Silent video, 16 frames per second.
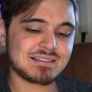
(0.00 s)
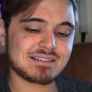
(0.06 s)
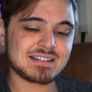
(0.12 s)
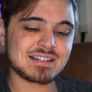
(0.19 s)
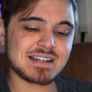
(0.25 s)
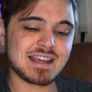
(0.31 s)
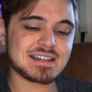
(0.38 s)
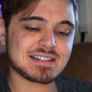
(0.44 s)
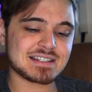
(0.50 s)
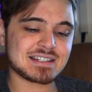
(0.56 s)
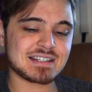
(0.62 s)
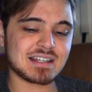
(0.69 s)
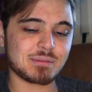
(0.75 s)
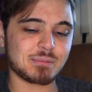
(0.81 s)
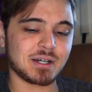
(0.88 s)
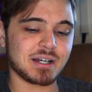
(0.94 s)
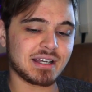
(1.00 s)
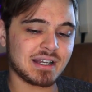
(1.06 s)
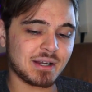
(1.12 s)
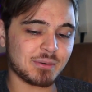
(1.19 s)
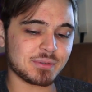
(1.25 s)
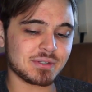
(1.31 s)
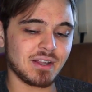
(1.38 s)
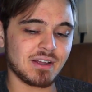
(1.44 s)
today in the cinema, and
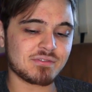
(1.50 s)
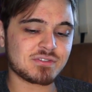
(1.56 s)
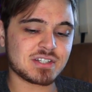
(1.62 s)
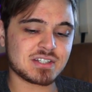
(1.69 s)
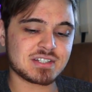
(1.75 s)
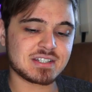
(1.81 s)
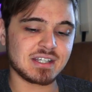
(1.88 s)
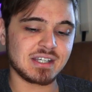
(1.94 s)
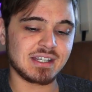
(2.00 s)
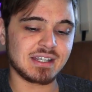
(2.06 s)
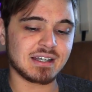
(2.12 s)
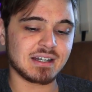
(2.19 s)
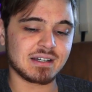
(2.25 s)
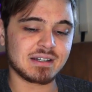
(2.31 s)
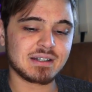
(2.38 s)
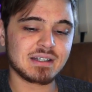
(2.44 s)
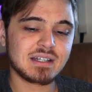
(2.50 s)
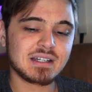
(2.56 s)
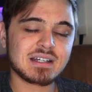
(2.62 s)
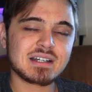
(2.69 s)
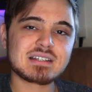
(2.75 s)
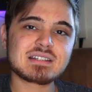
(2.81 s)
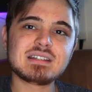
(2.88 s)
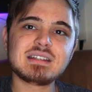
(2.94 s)
I would love to see
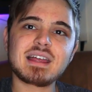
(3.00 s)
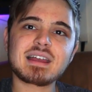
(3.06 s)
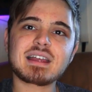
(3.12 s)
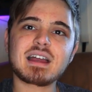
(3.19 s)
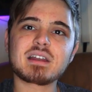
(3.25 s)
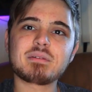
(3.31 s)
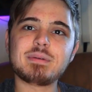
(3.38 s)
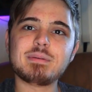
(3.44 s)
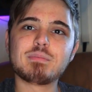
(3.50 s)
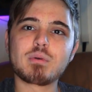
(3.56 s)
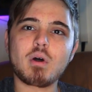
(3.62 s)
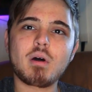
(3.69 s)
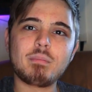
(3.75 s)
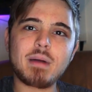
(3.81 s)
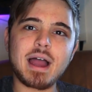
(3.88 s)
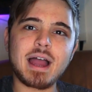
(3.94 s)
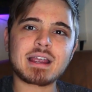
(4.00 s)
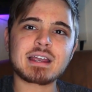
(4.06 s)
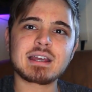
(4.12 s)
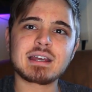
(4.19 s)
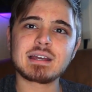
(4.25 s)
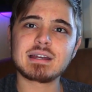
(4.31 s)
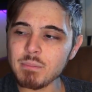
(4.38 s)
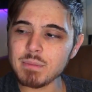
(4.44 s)
that kind of be brought back.